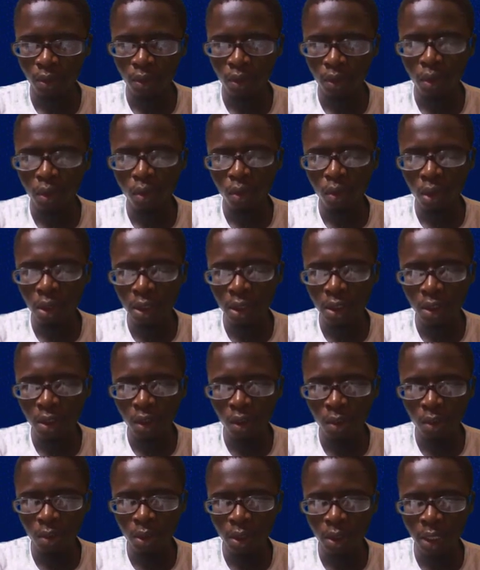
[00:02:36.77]
So what is
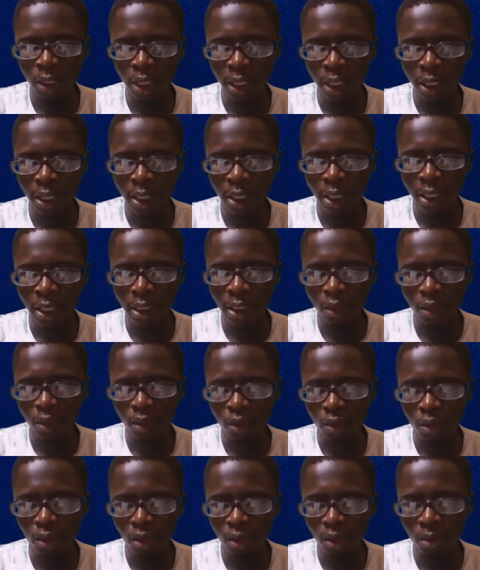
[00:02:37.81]
common here and is
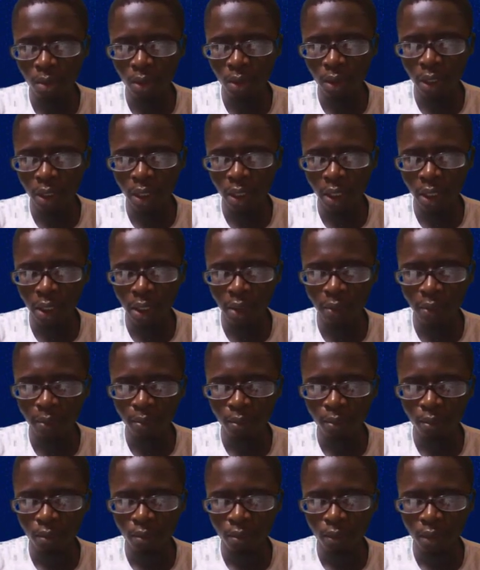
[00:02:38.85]
also common here?
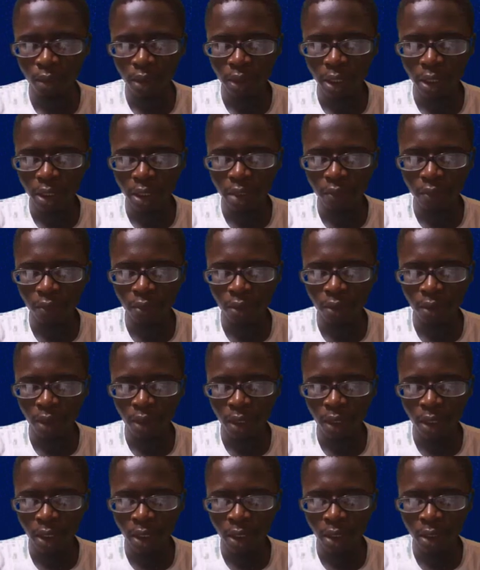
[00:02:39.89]
There is 4
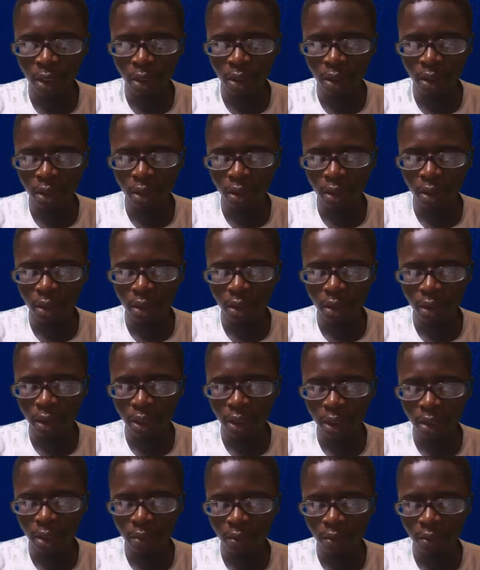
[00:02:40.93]
here,
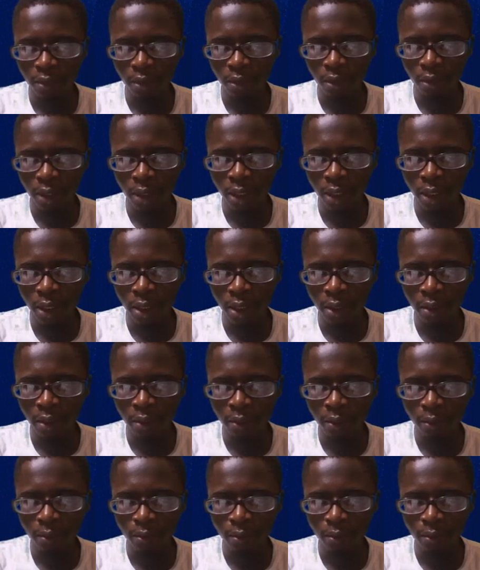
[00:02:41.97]
there is 4 here.